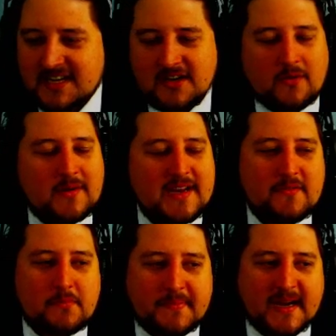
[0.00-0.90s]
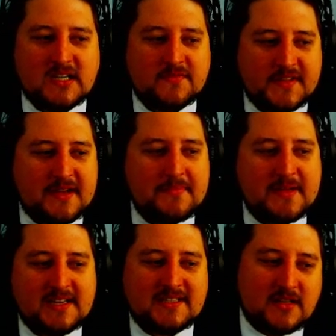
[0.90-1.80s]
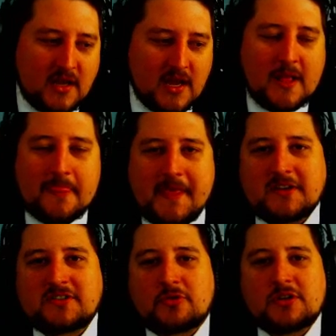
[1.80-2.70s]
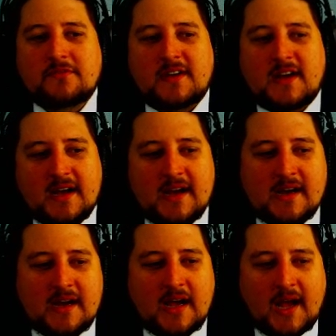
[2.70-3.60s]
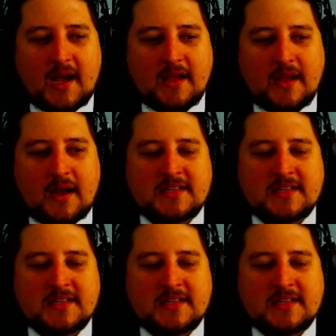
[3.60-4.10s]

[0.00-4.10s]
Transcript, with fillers: and no one even prepares for them because they're sort of a,